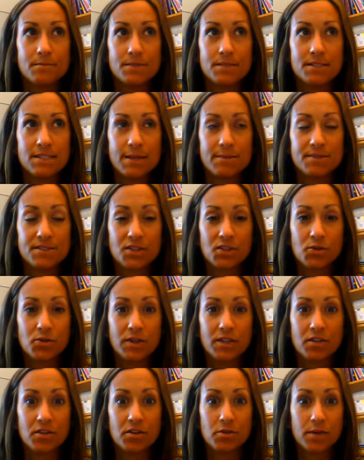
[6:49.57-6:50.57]

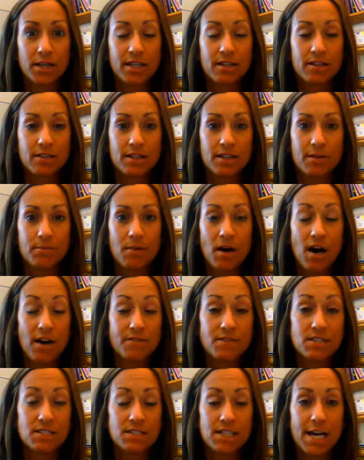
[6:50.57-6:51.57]
subsequent curriculum
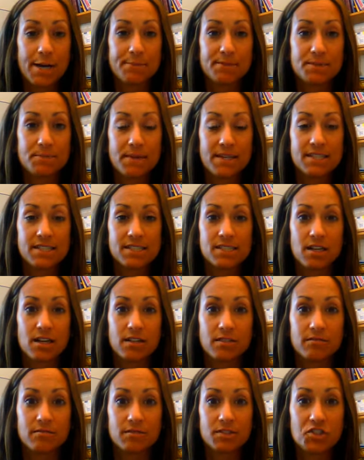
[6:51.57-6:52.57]
oftentimes based
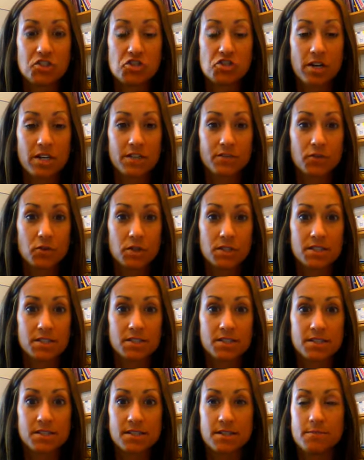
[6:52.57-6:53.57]
on constructive
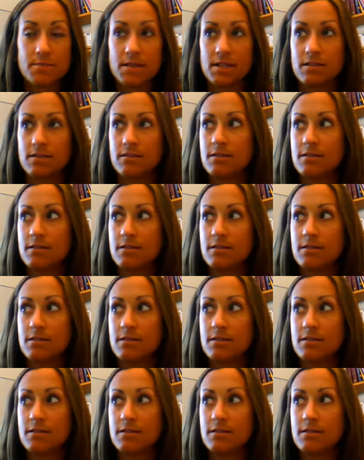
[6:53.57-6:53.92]
criticism